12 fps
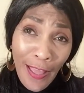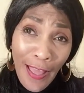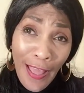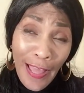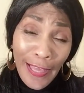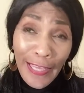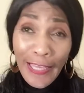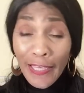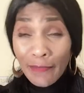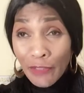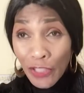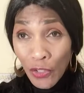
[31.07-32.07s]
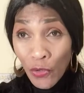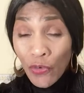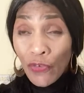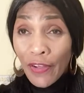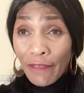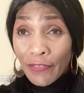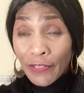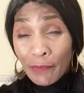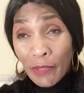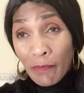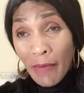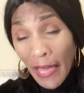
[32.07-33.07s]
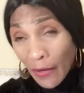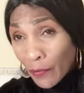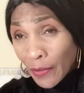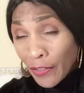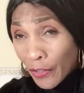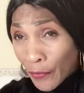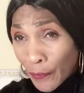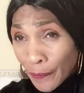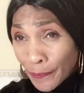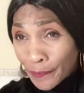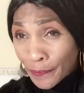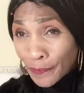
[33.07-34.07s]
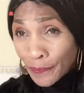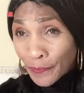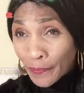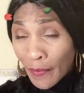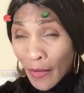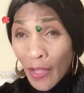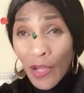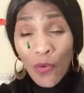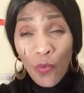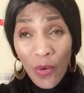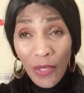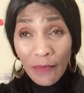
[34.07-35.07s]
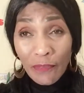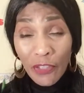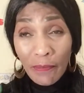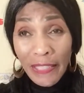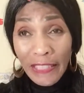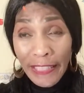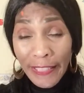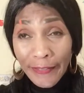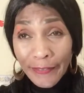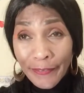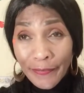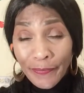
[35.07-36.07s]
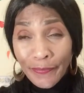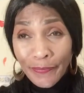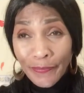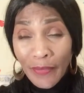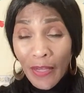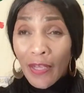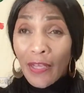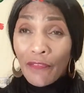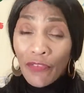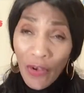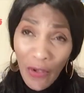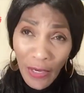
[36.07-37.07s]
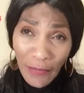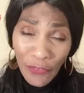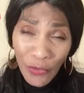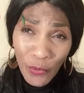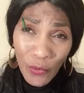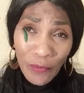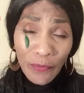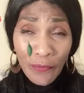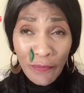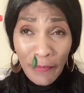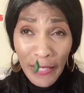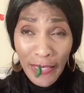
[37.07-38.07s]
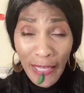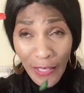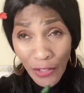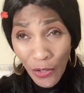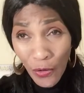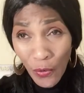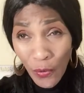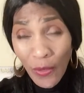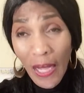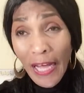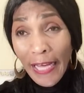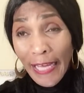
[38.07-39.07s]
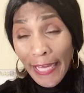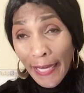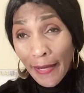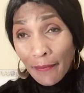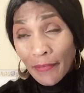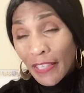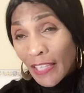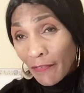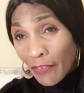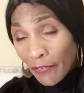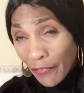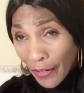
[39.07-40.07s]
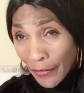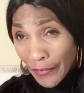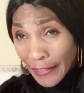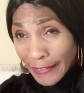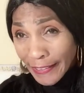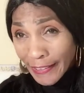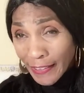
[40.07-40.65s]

I am so grateful to be back with you. Welcome to my channel. For all of you who may not know, I am Love of Fragrance,